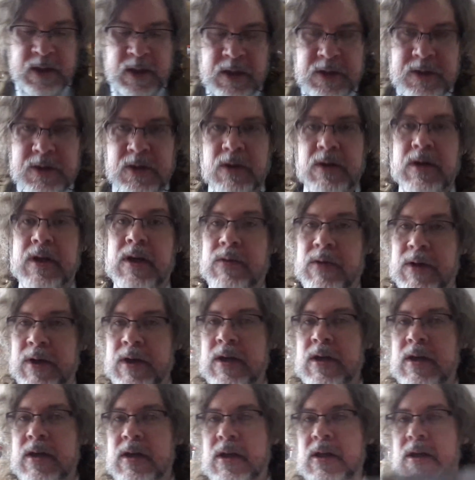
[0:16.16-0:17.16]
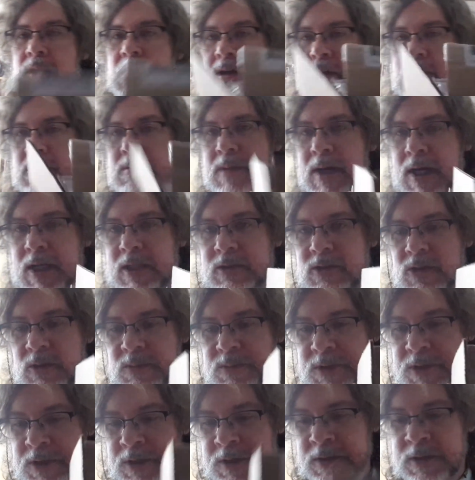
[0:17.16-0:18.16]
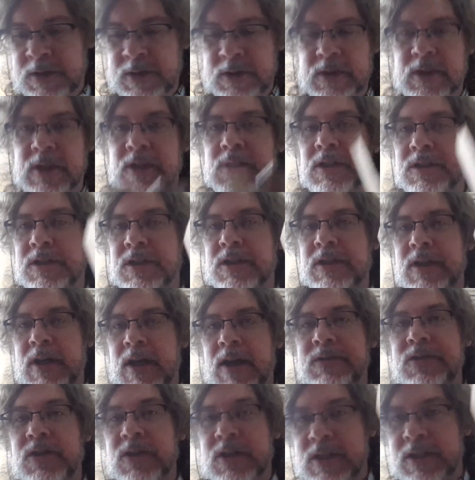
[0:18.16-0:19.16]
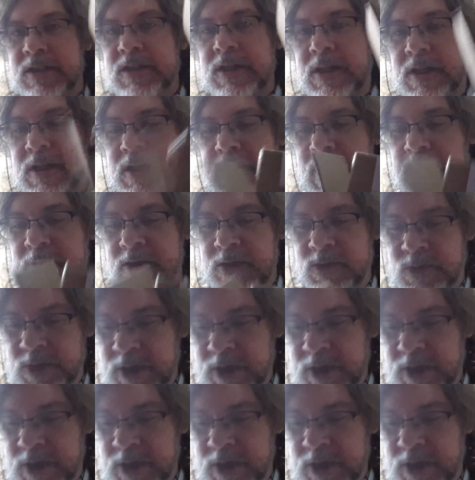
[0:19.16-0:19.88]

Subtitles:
So anyway, box opening. And this is, as you can see, a